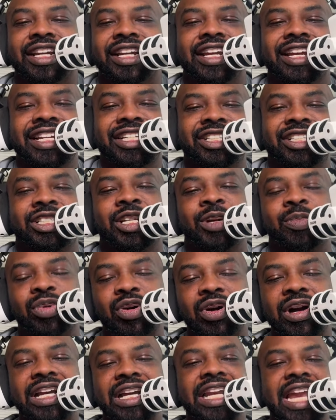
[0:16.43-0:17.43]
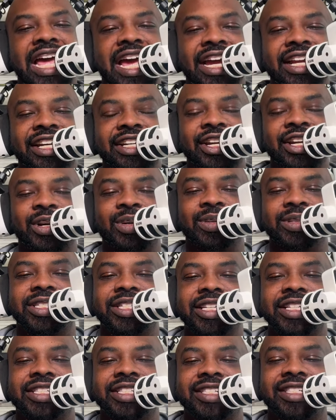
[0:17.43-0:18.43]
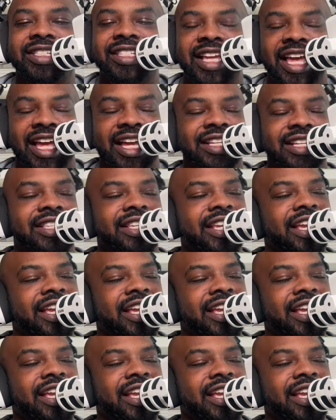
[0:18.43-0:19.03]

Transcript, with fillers: It's your boy Lando Success,